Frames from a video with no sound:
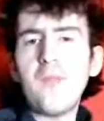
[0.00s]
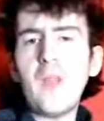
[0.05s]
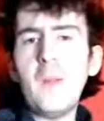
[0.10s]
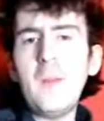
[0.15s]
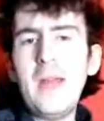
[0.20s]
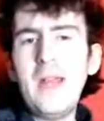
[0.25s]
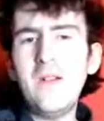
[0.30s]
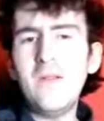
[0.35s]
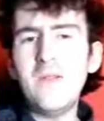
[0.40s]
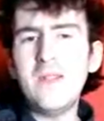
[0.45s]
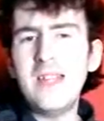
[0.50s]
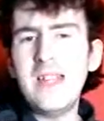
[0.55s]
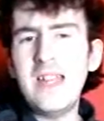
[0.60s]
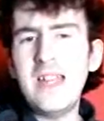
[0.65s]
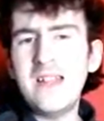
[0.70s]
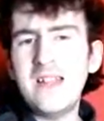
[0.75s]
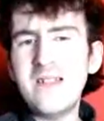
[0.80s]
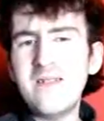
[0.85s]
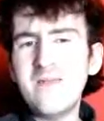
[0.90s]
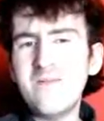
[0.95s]
I mean,
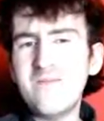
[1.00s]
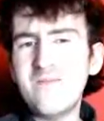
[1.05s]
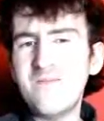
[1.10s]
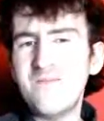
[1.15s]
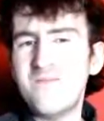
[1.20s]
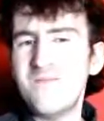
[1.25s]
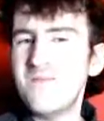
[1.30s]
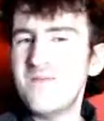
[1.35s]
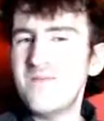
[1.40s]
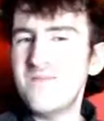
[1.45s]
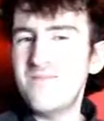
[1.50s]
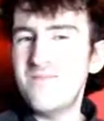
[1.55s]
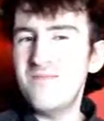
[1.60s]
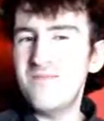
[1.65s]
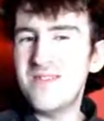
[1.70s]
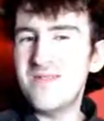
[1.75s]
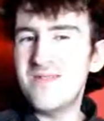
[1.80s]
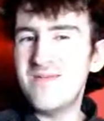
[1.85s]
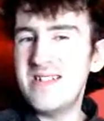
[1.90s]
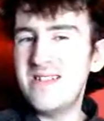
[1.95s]
obviously,
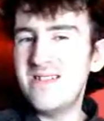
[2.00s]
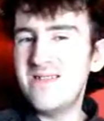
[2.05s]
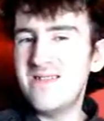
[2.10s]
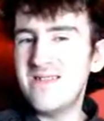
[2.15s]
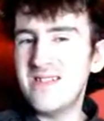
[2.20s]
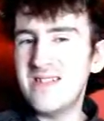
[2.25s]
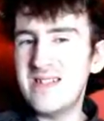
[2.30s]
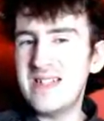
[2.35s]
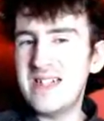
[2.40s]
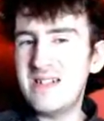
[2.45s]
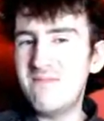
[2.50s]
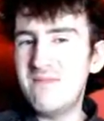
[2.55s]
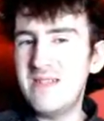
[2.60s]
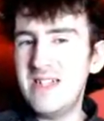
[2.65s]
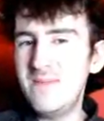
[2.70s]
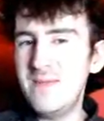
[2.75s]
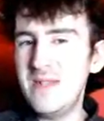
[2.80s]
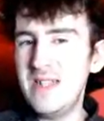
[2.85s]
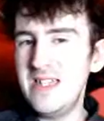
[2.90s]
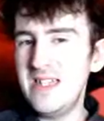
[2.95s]
probably not, because that
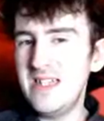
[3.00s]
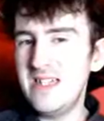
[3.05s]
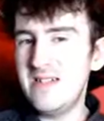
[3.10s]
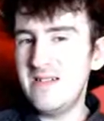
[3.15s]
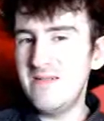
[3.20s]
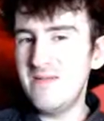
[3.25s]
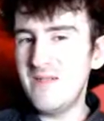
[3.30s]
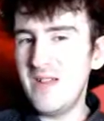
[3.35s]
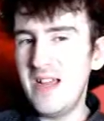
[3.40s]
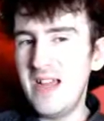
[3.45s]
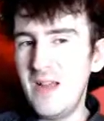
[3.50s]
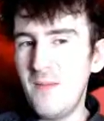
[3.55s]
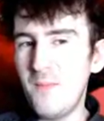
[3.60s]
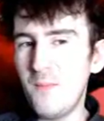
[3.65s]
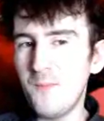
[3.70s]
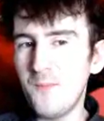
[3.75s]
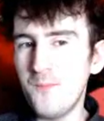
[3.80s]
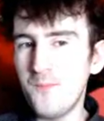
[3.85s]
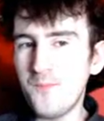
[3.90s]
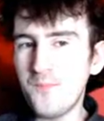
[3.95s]
may be, that